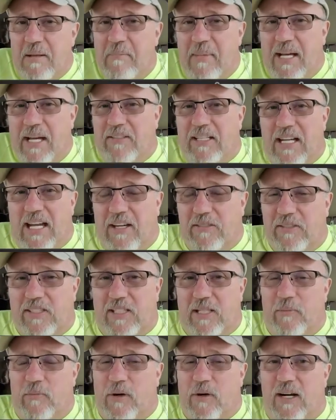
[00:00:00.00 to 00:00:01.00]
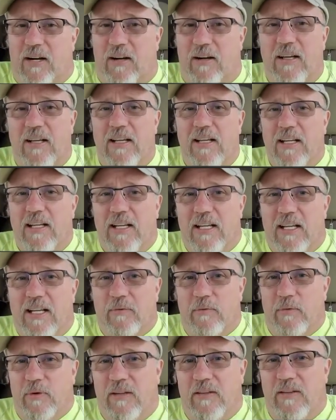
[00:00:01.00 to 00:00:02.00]
meltdown somewhere
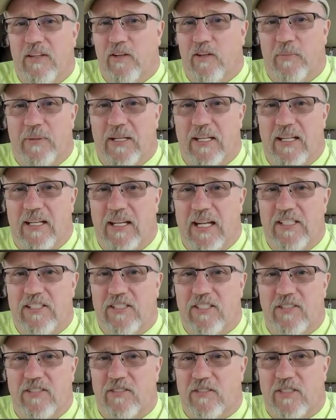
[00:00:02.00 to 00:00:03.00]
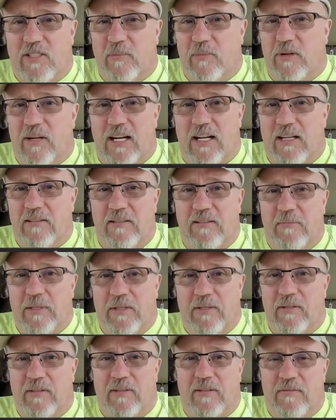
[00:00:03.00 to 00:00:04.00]
in one of the European nations or somewhere out in the
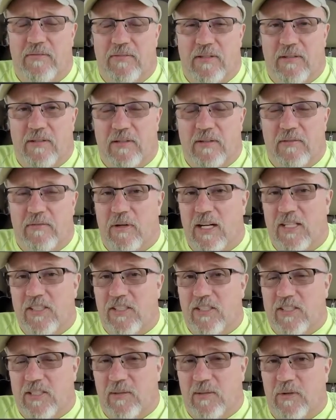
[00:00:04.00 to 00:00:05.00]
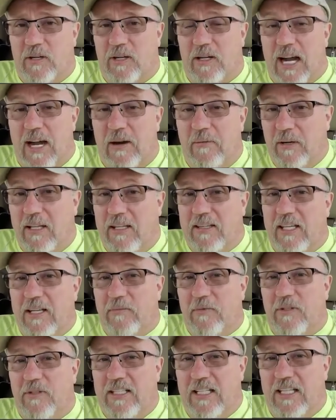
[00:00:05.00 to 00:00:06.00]
middle of Russia somewhere. I really
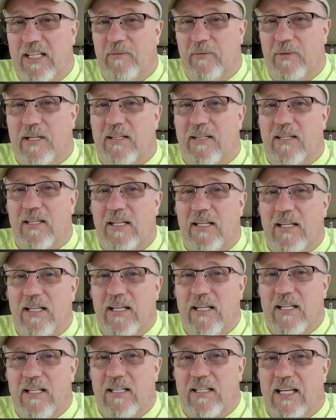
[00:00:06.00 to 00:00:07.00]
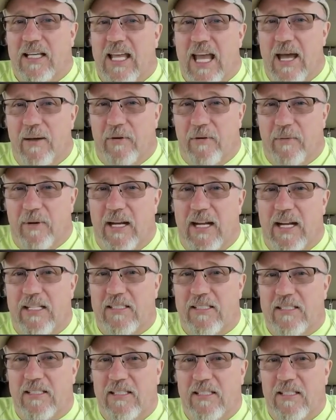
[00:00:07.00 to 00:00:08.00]
think we're dealing with the gamma
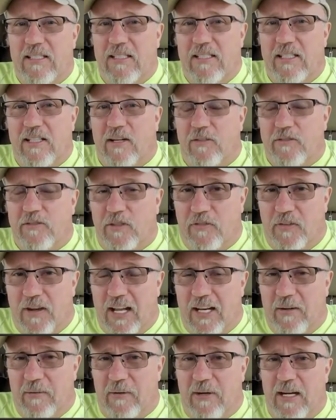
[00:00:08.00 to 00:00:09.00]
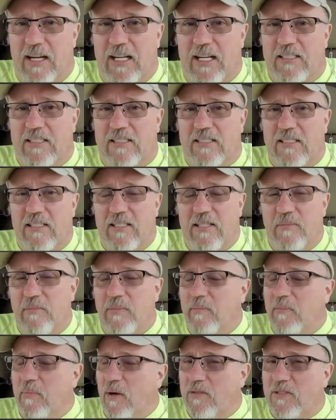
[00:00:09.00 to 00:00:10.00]
rays, the ultraviolet rays,
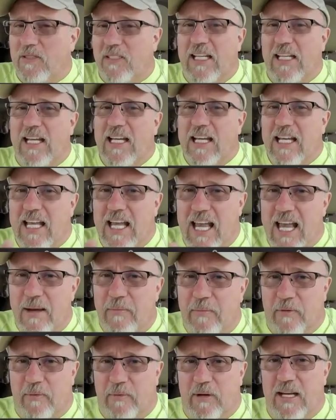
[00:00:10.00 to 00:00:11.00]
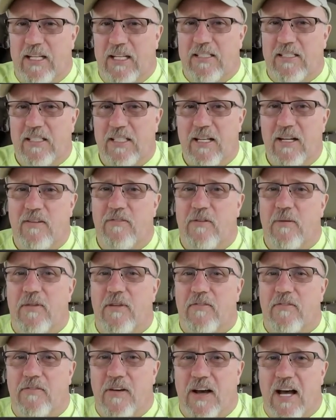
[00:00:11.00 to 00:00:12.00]
but mostly gamma rays
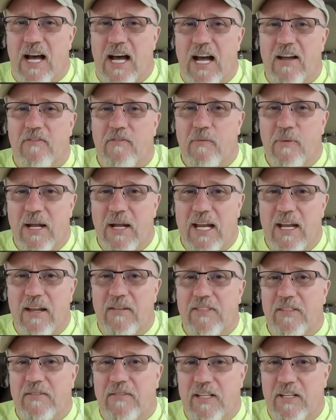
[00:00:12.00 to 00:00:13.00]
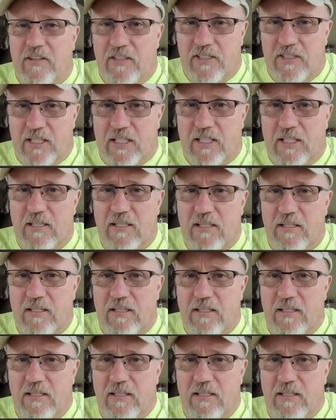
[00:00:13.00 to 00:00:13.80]
from the 5 waves of energy.